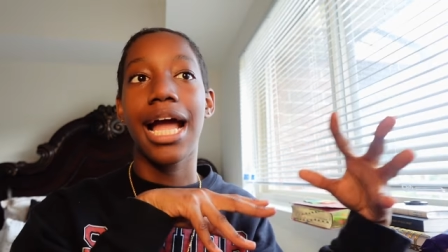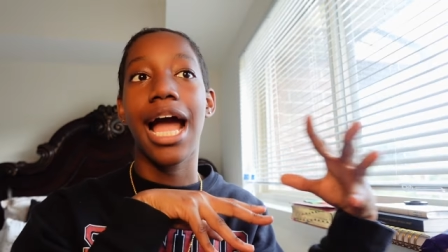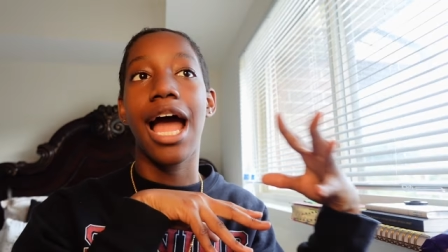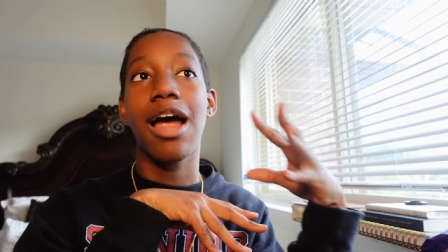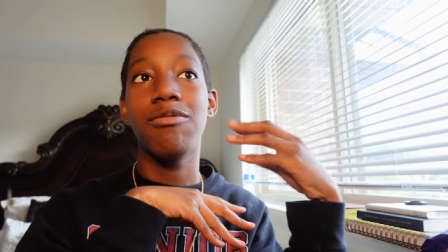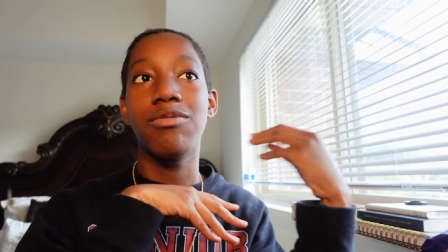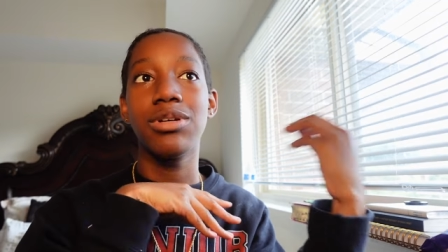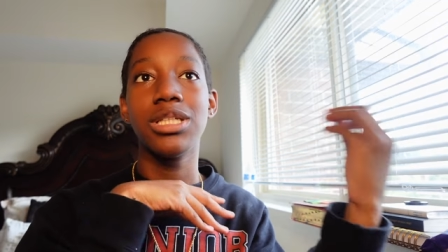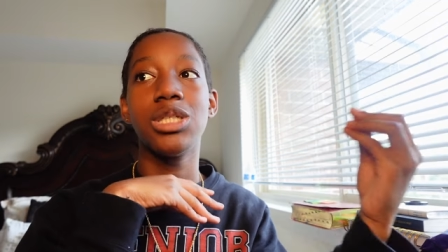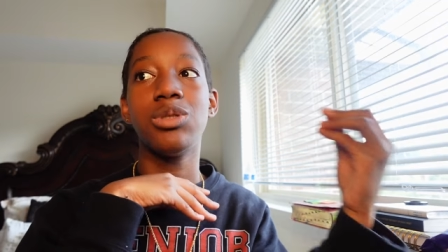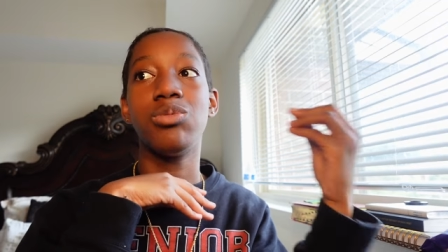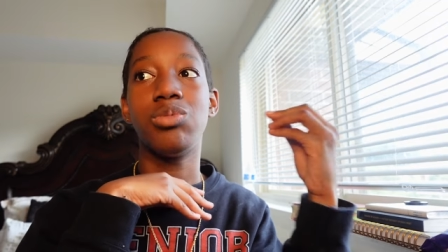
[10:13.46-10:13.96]
I
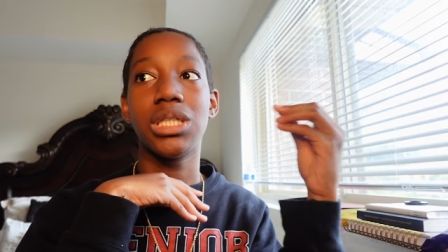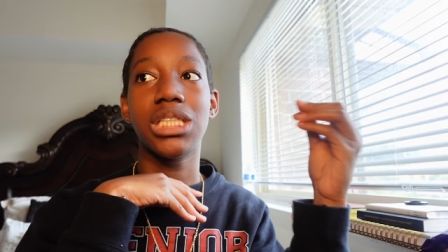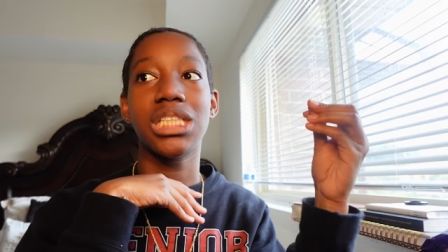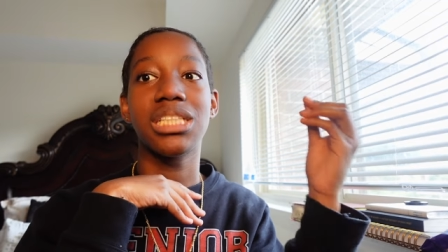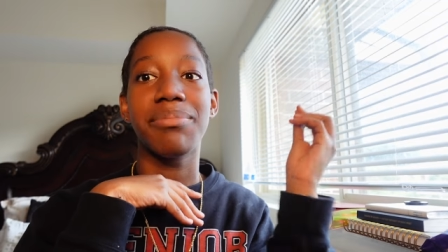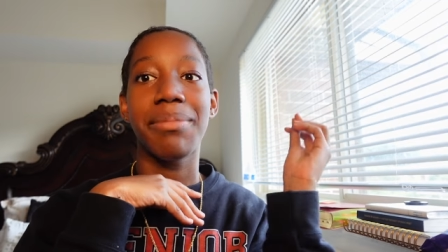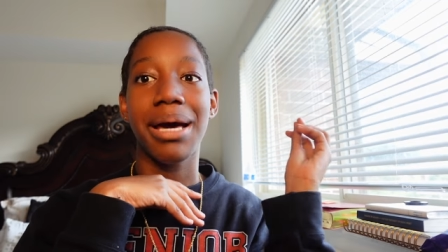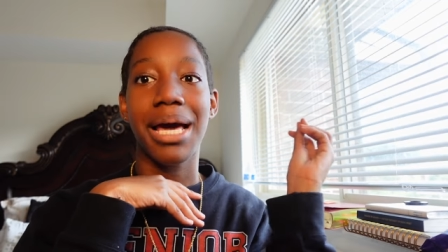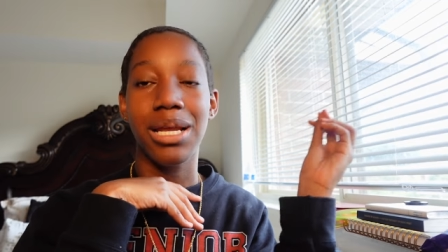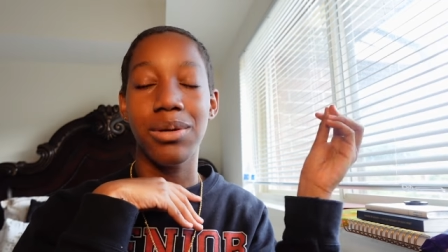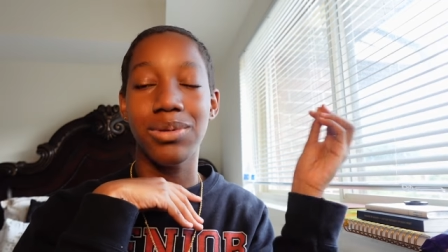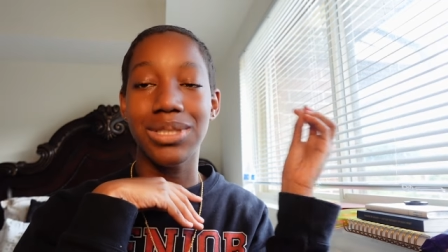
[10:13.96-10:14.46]
really wish
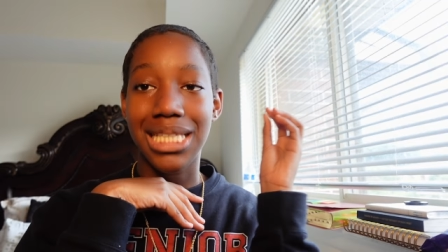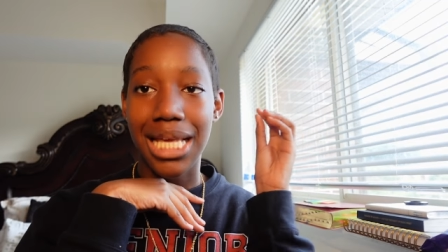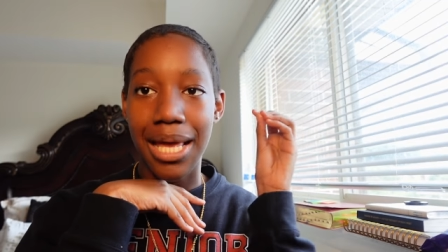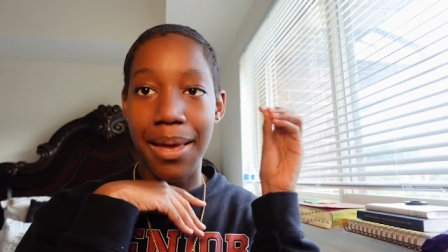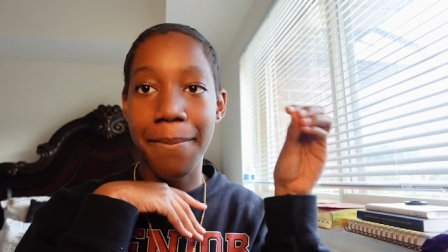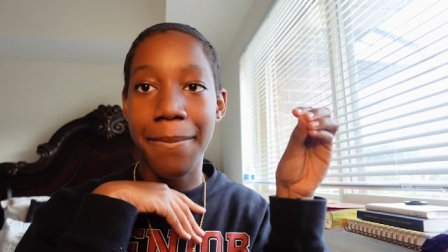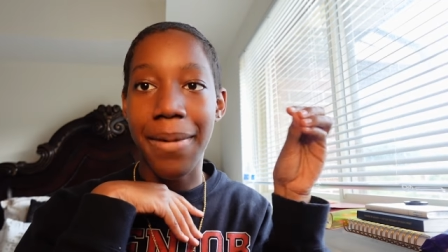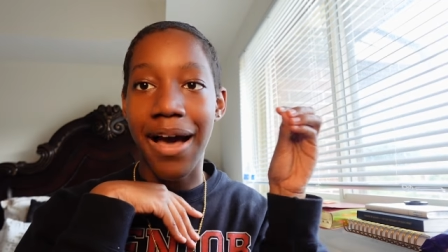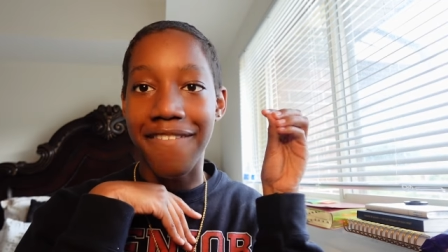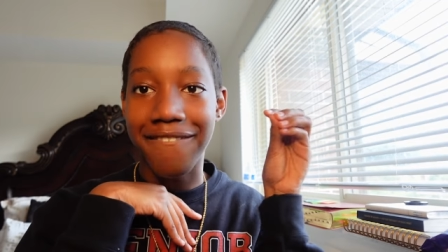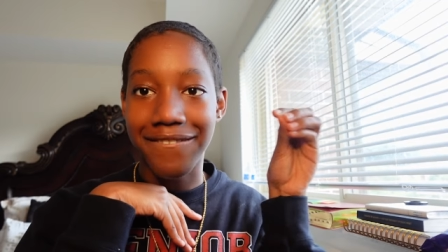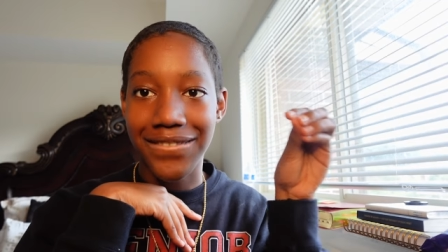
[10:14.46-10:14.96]
somebody was in
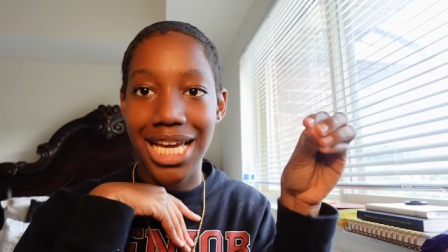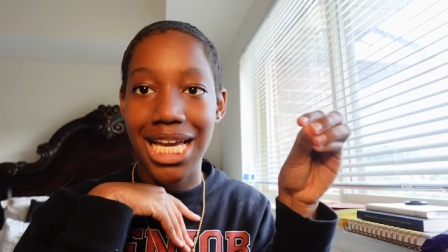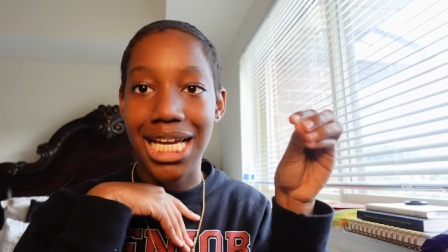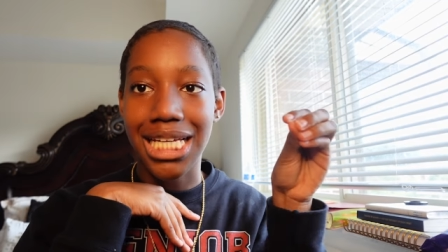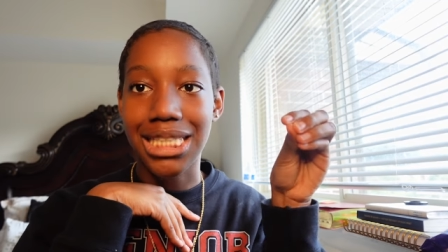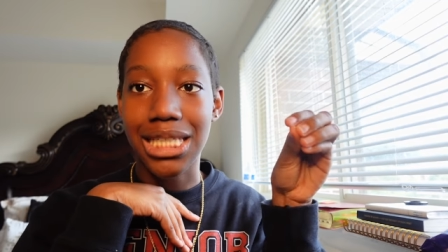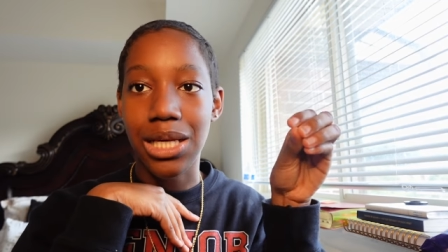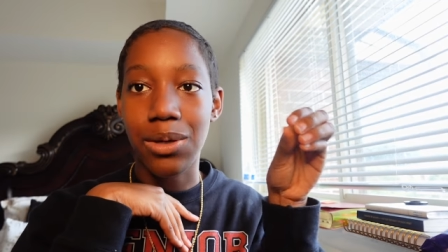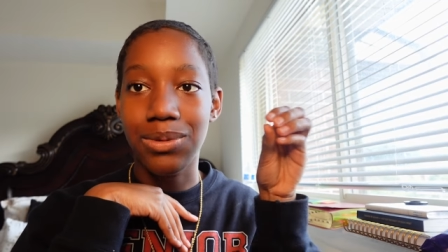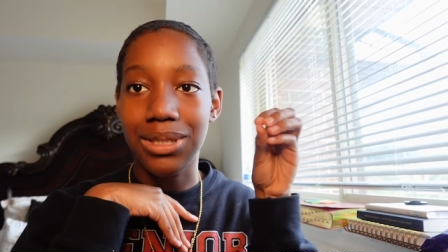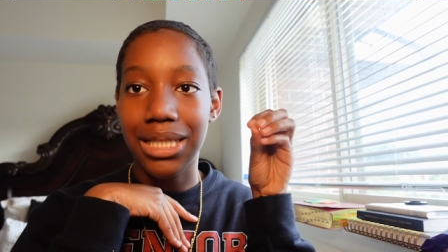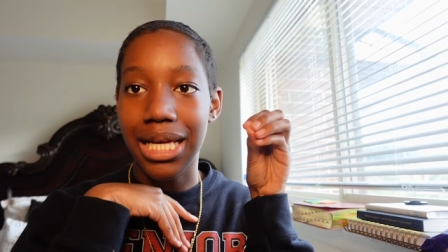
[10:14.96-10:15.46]
my face
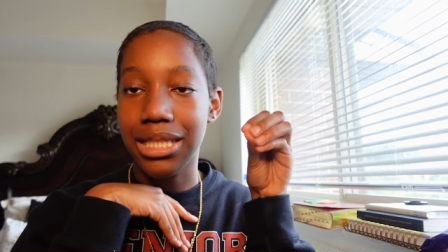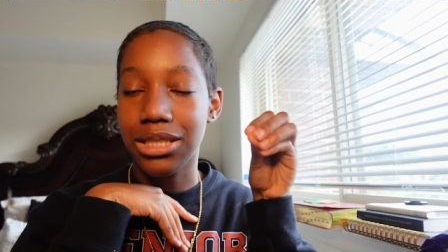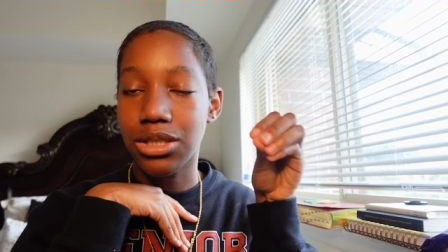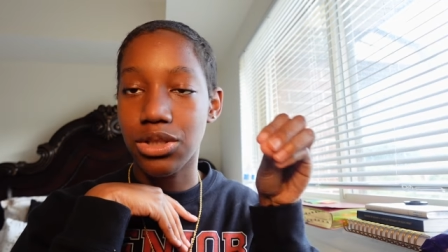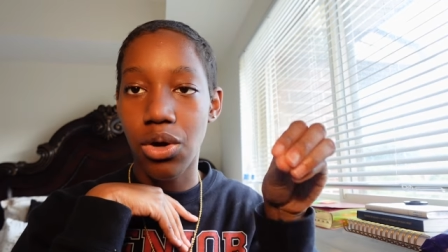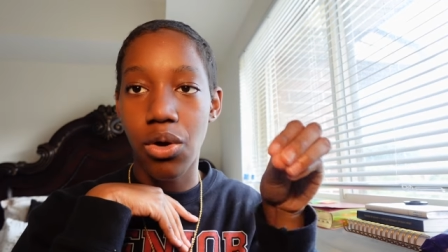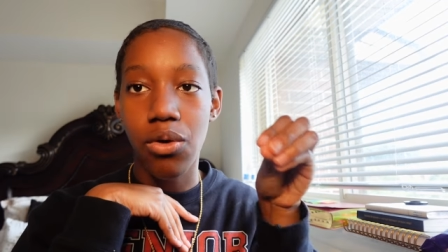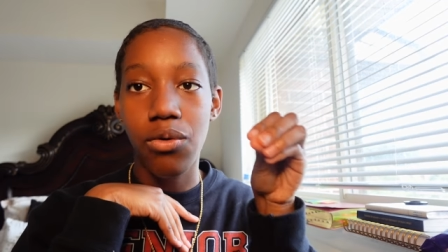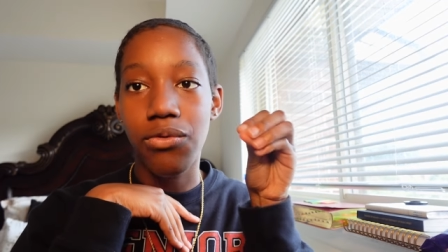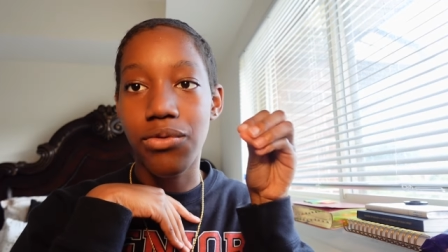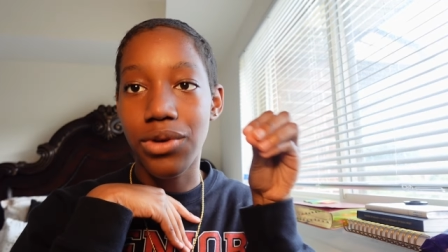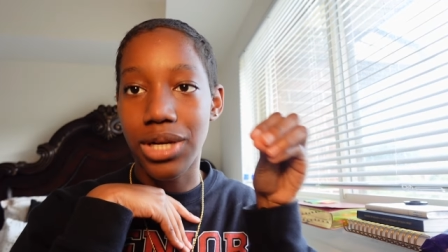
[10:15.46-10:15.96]
and was like,
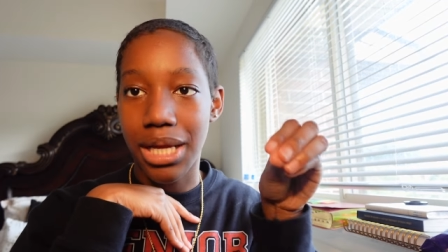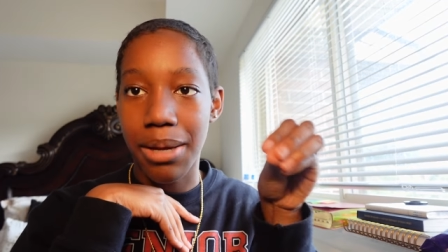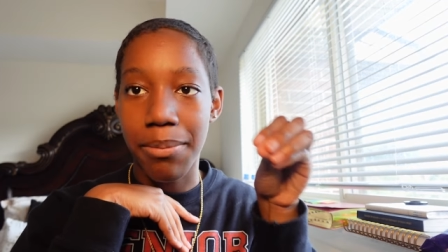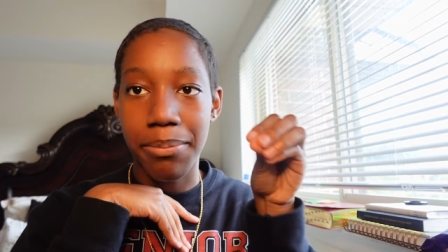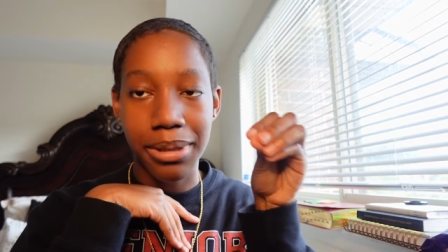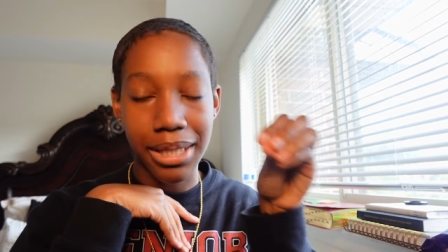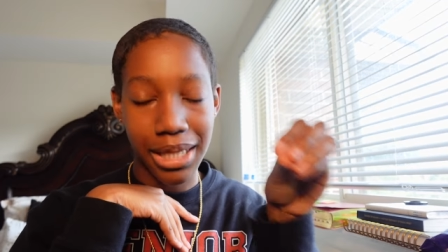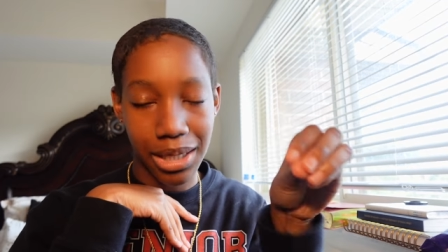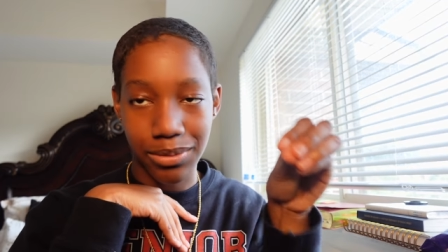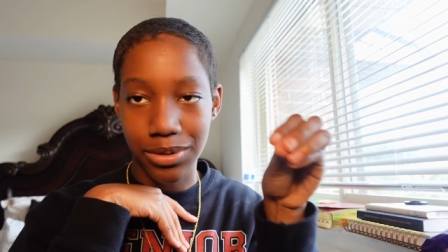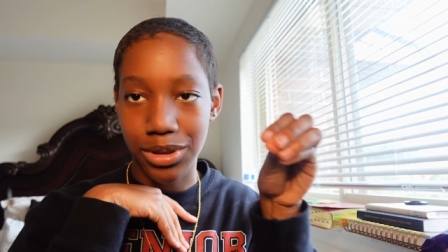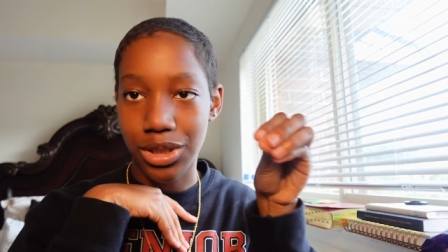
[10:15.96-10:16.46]
don't freaking
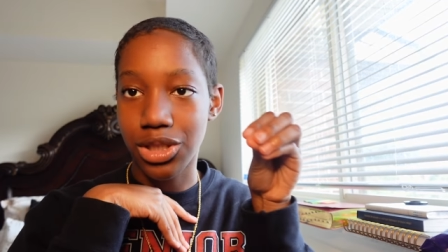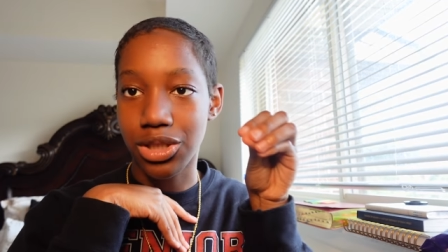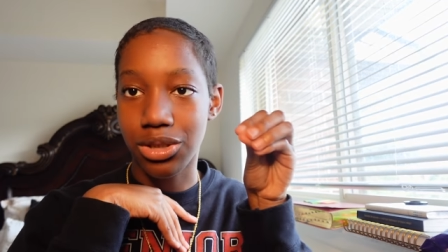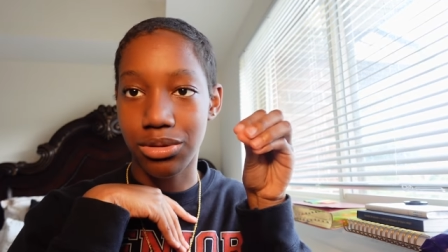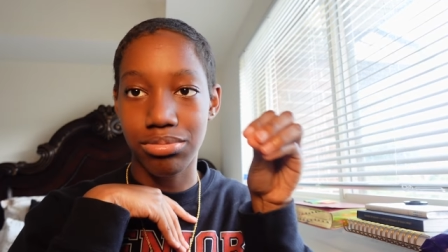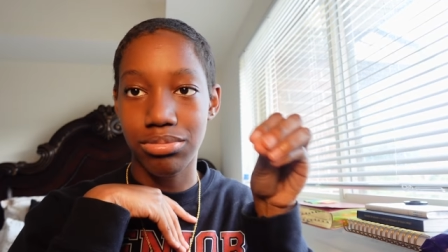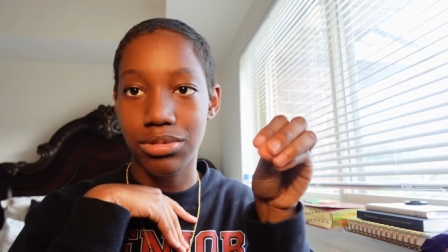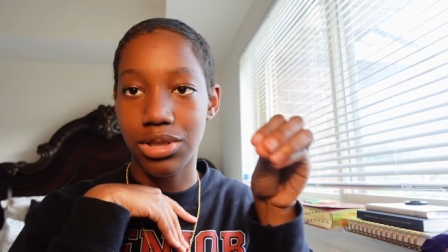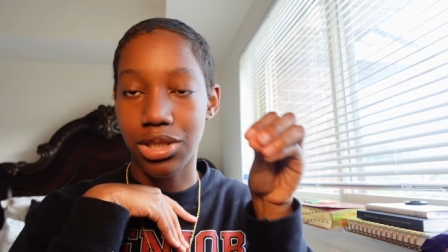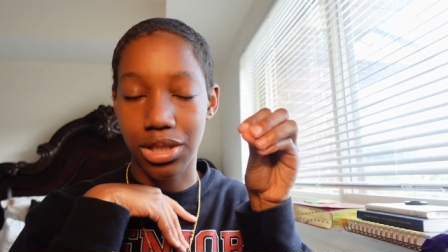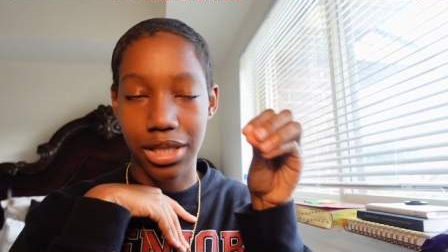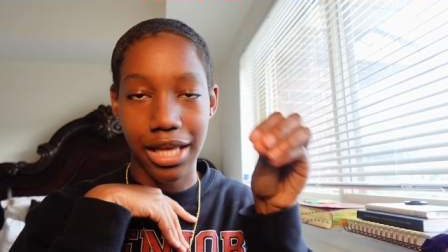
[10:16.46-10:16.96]
play with your,
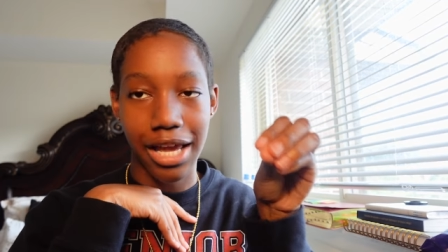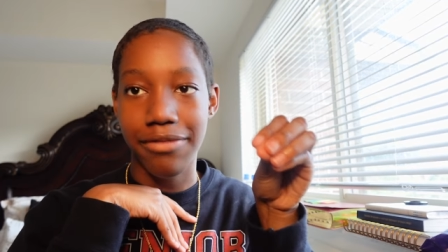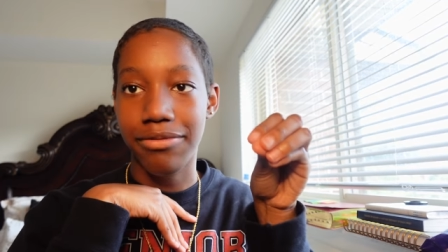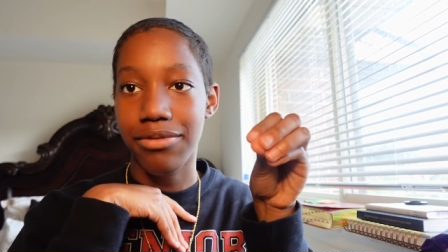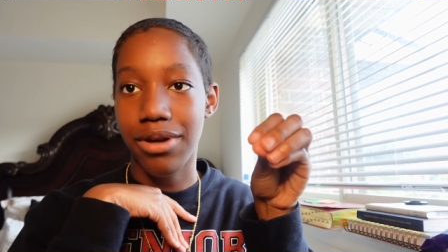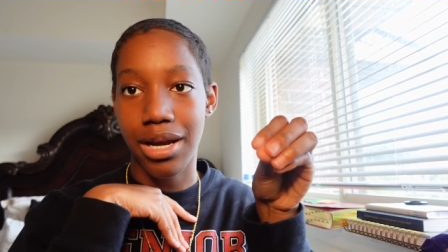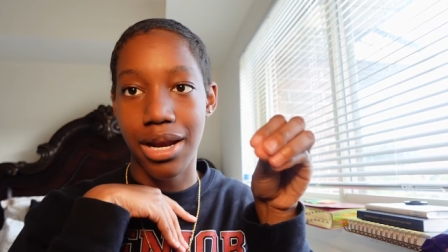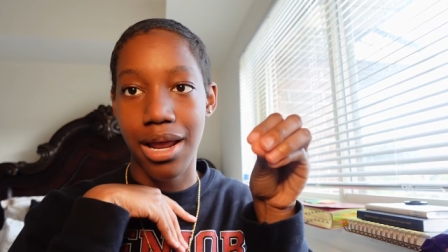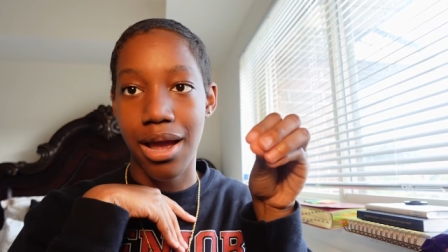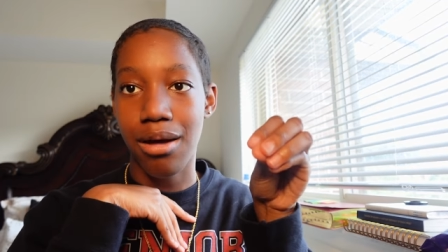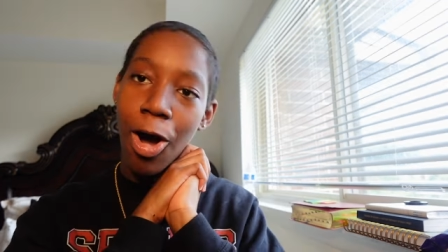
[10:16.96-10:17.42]
your life right now.